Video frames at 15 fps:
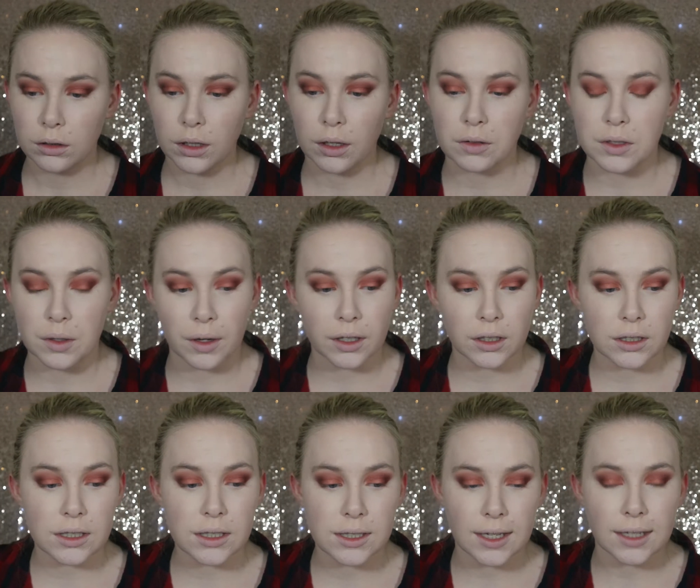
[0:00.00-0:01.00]
Now, so I'm going
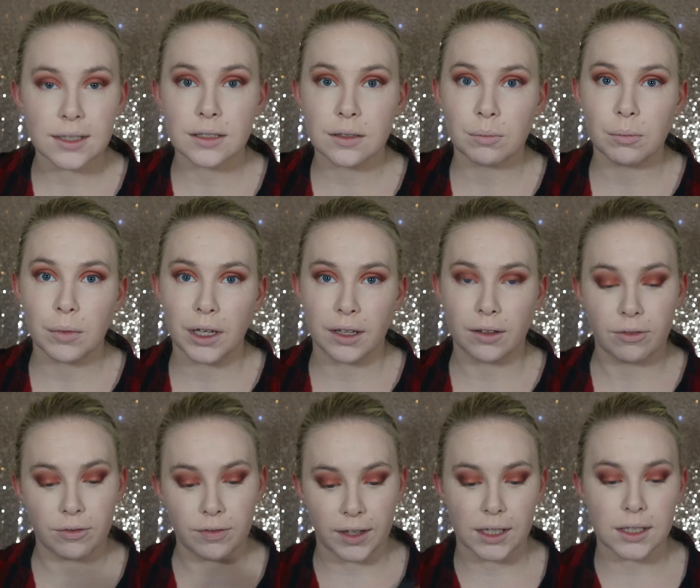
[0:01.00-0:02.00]
to set my
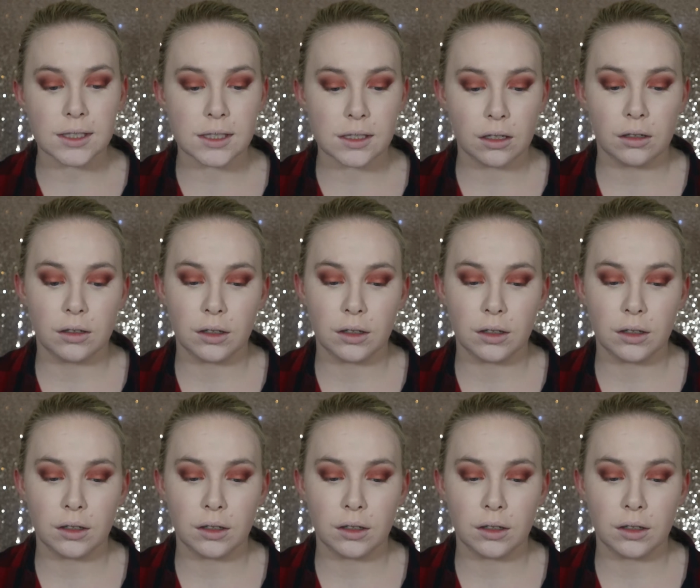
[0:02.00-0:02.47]
face